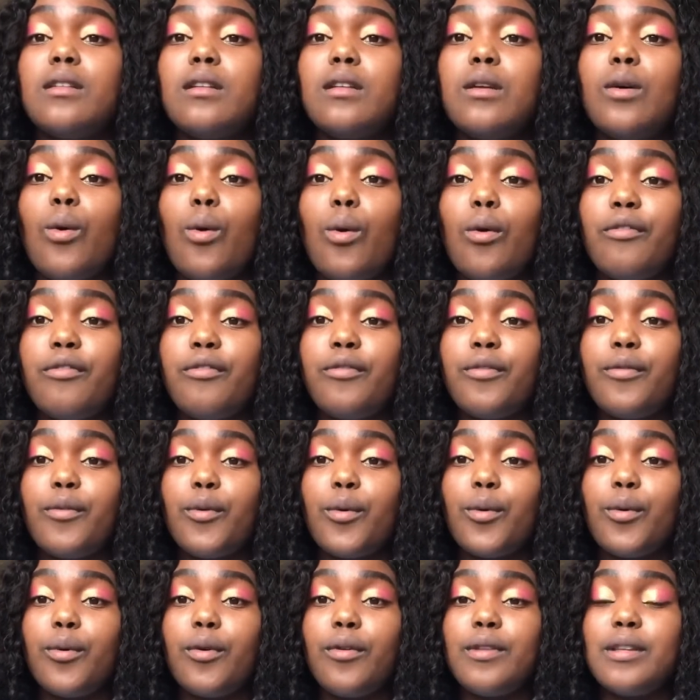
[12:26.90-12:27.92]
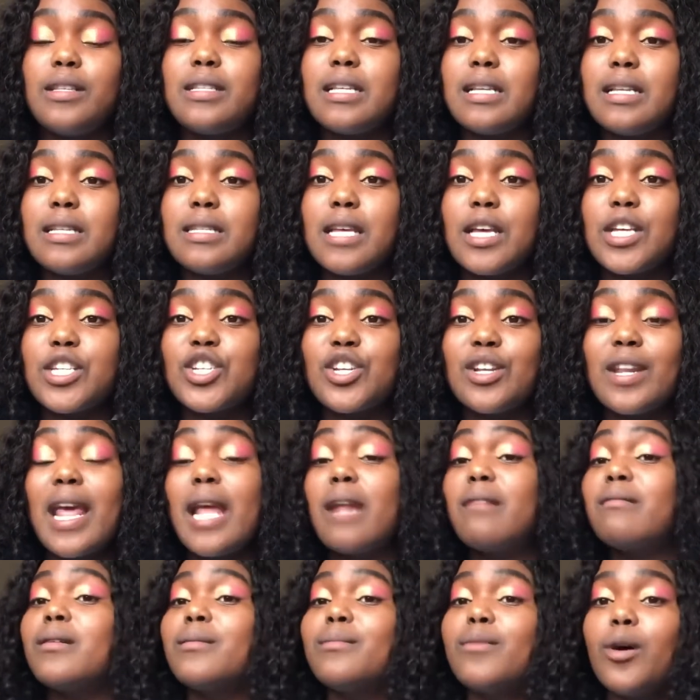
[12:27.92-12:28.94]
off for the C-section, and
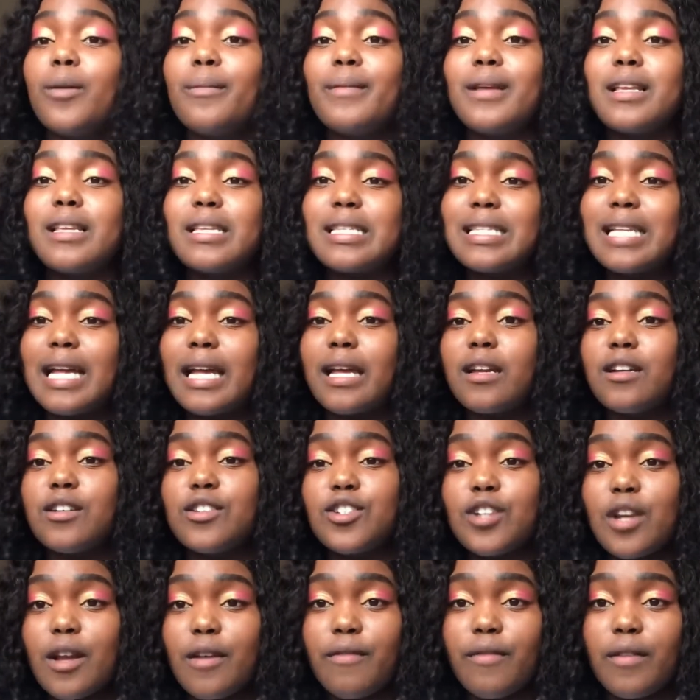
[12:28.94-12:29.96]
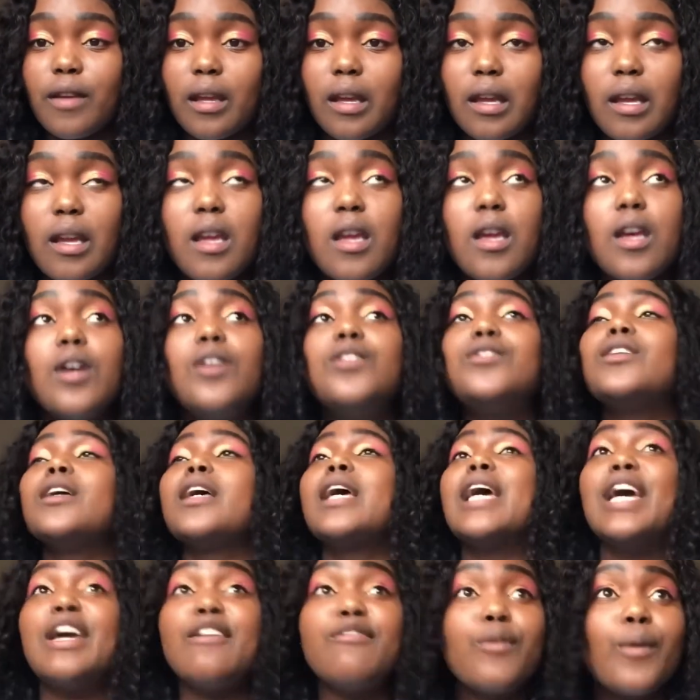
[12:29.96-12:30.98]
my mom is stuck in traffic. So
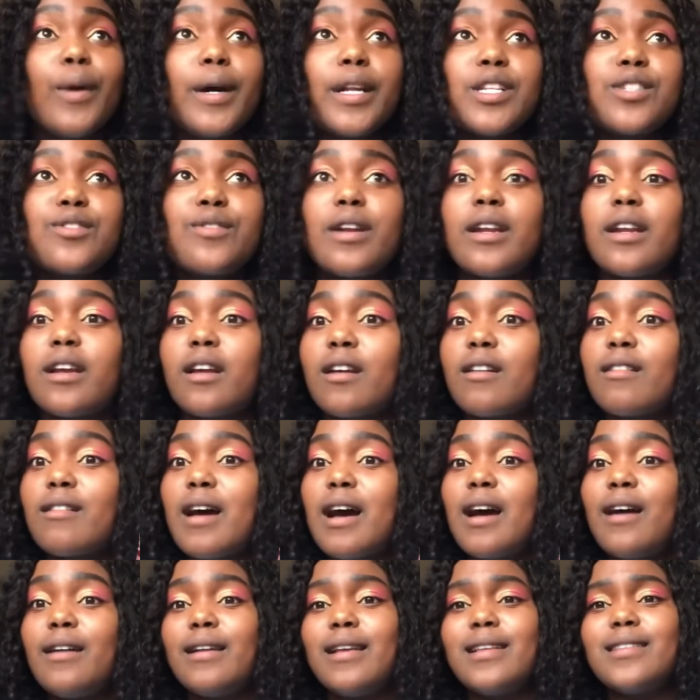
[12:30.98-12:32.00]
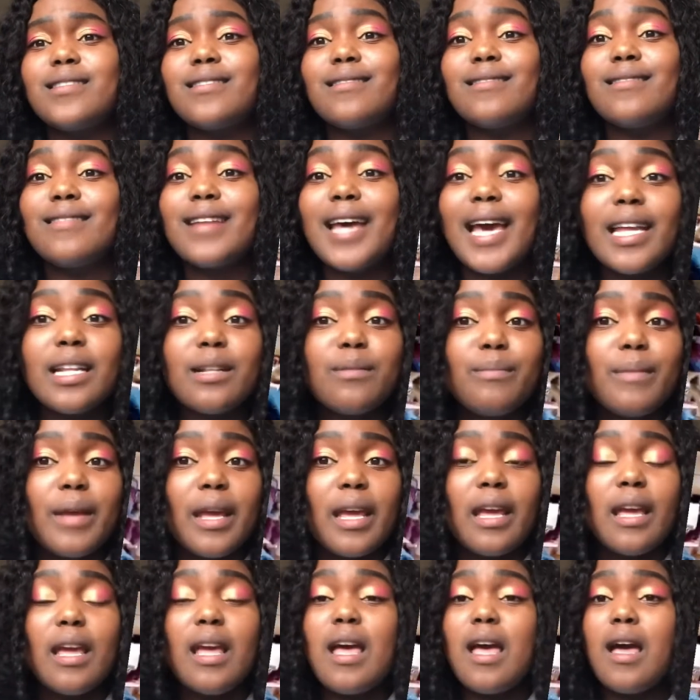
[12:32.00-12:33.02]
everyone is running around. It's a
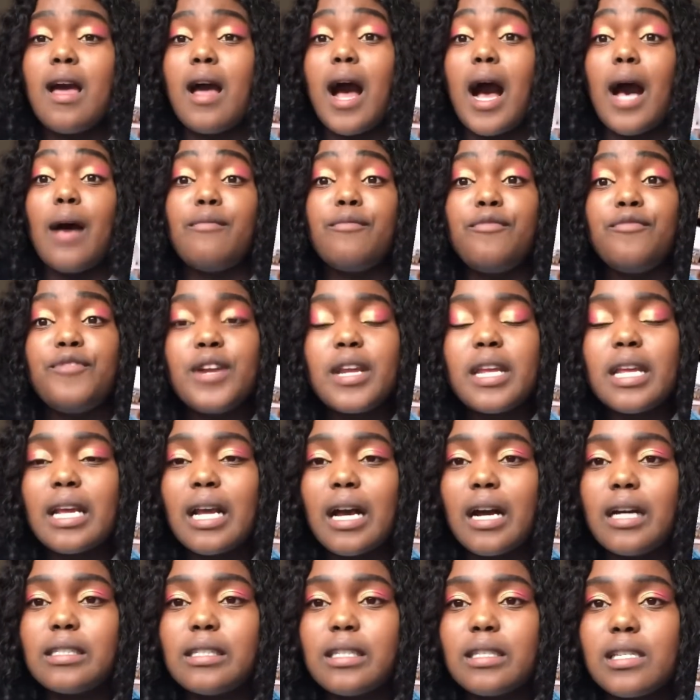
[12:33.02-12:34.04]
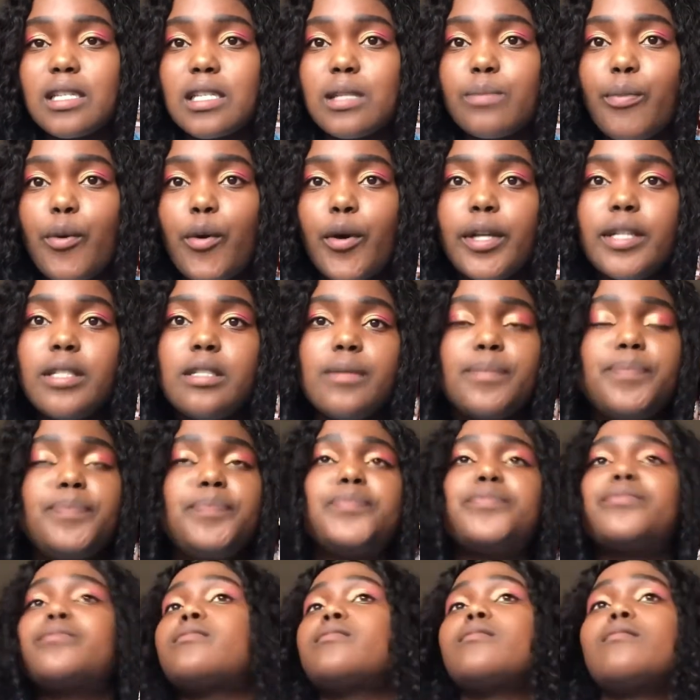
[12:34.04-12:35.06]
nightmare. I'm freaking out at this point.
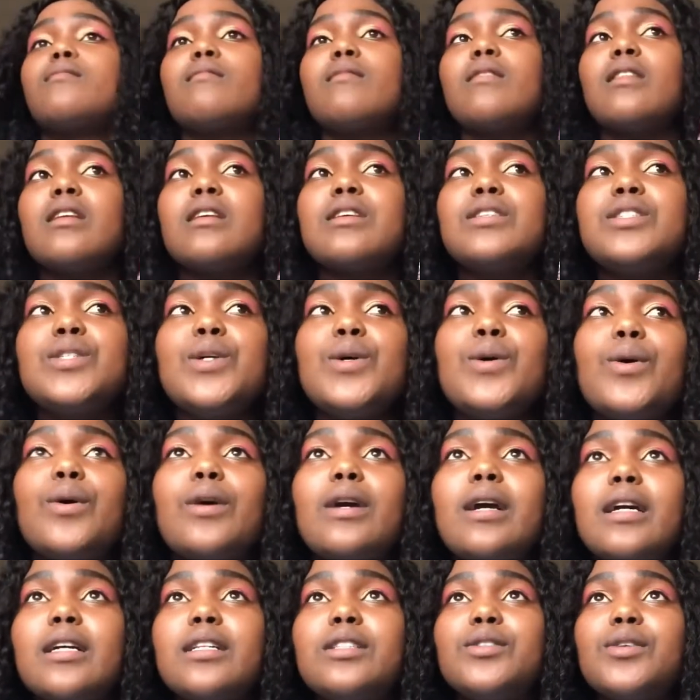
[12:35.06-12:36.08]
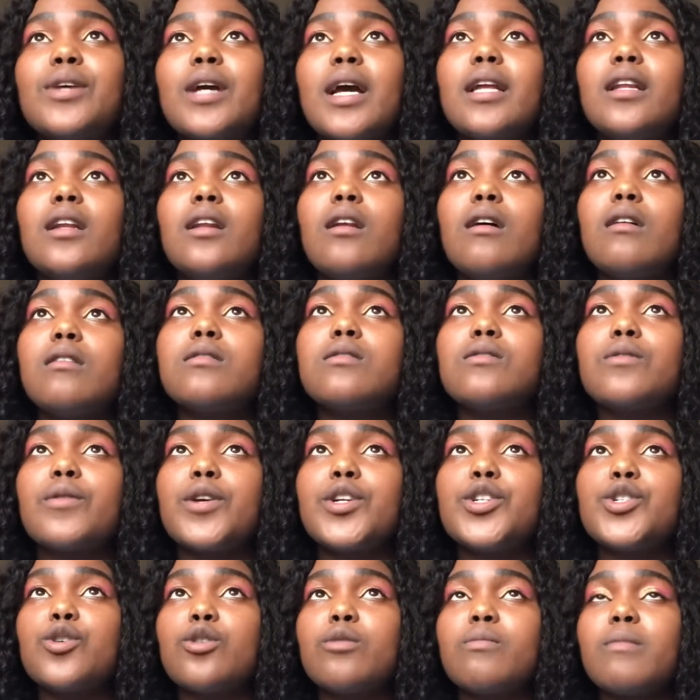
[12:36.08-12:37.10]
So to cut a long story
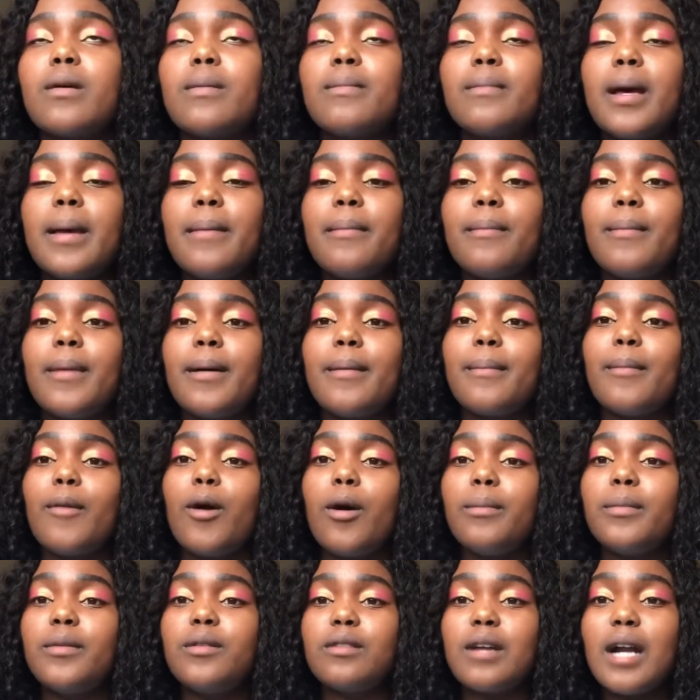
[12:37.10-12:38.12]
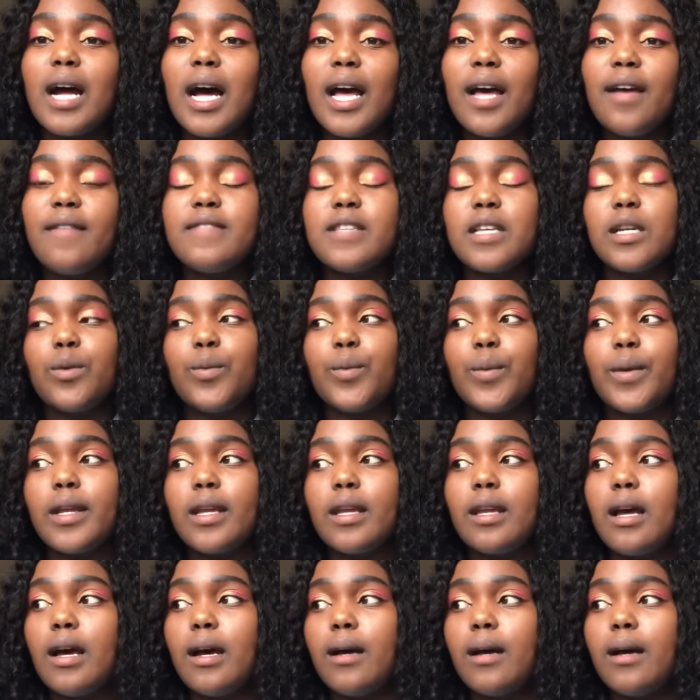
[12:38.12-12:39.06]
short, my mom arrives, and we